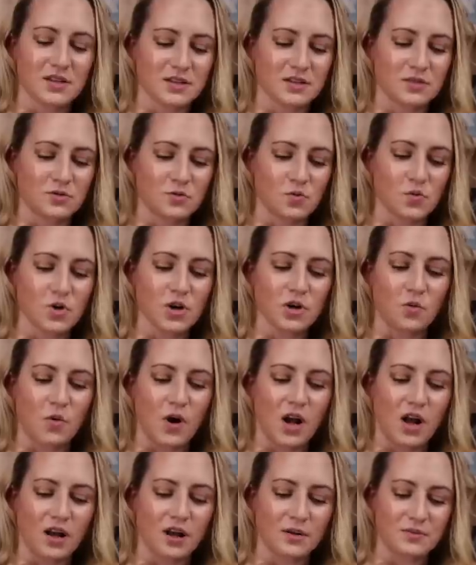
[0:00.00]
this to work
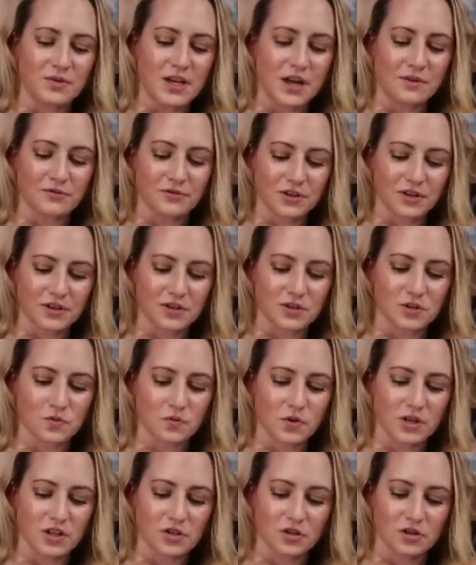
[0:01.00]
well. I'm definitely this
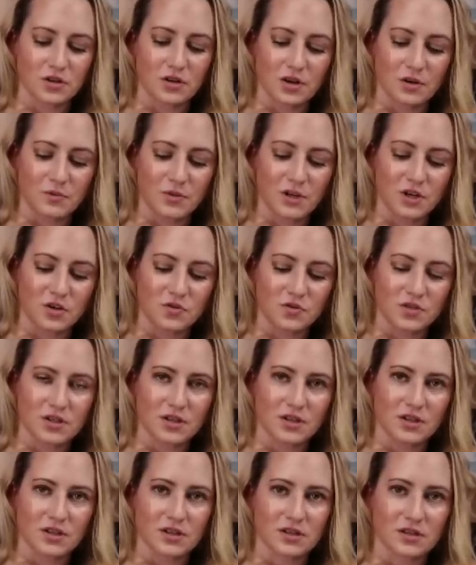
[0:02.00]
winter going to be
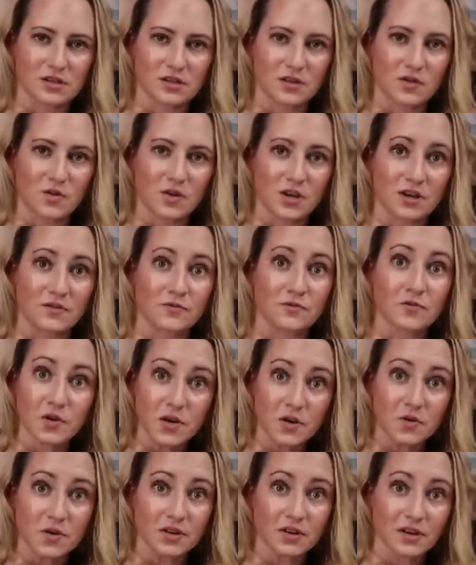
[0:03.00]
using this quite
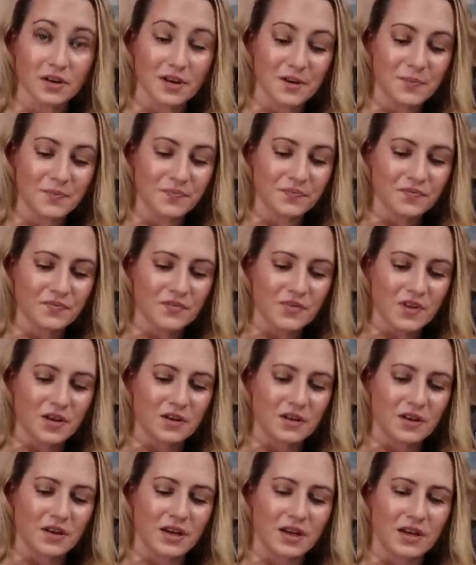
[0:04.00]
frequently,
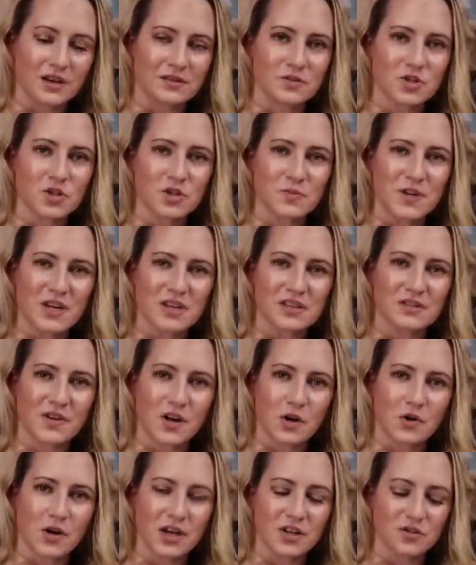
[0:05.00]
and just because of
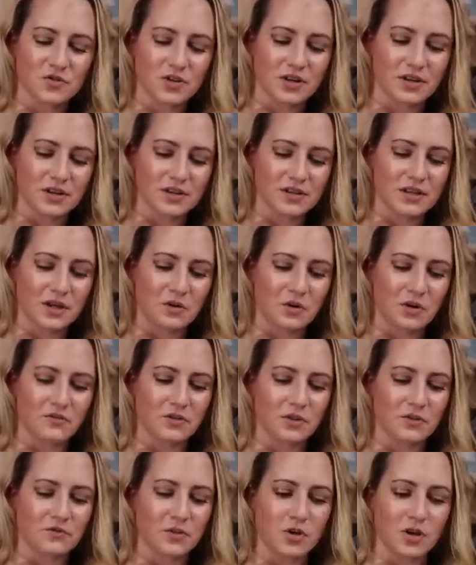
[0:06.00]
how hydrating it is.
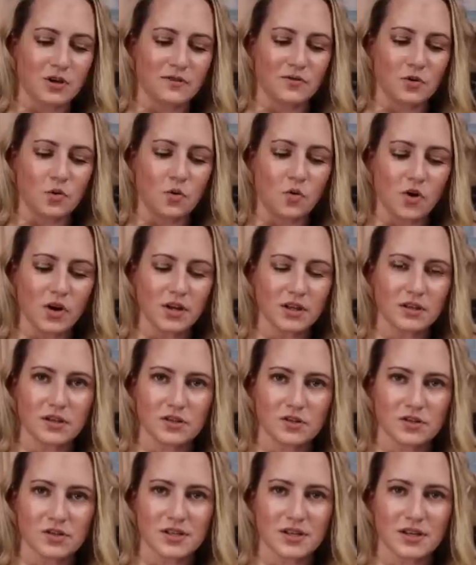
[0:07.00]
However, if you have
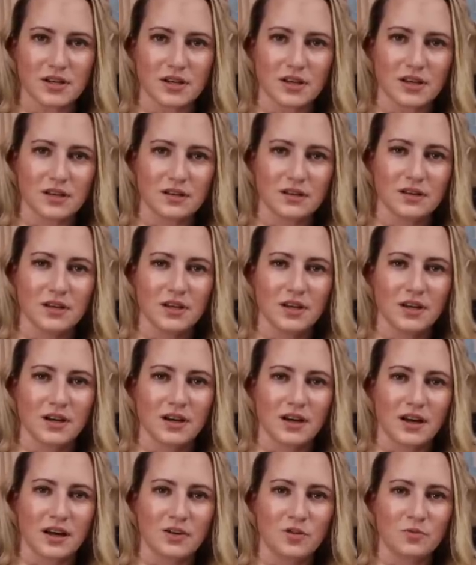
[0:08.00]
oilier skin,
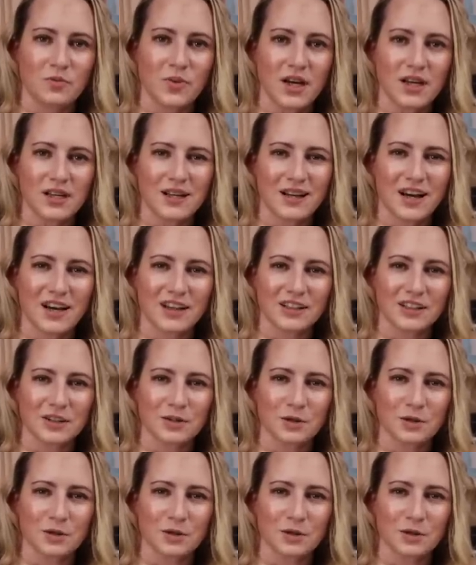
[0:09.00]
you might not